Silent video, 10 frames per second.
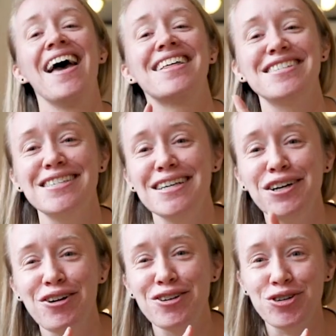this is a
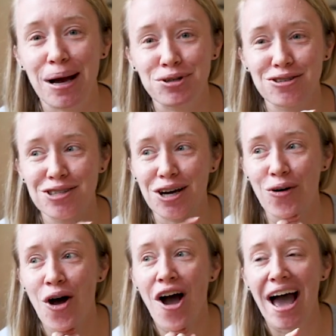contraption,
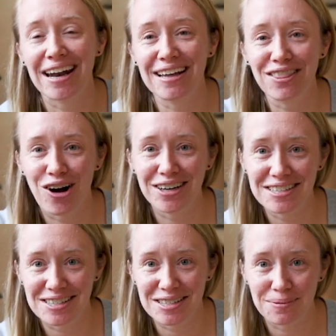so any long
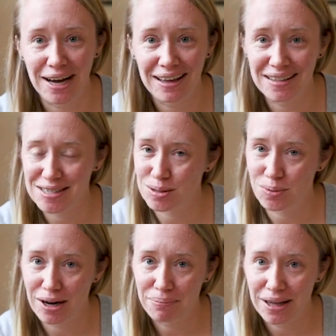distance riding, this is
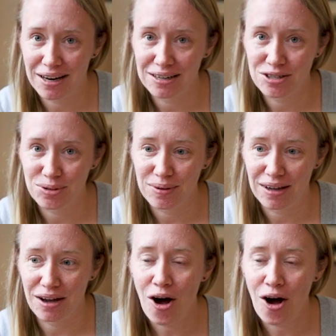what I plan on doing.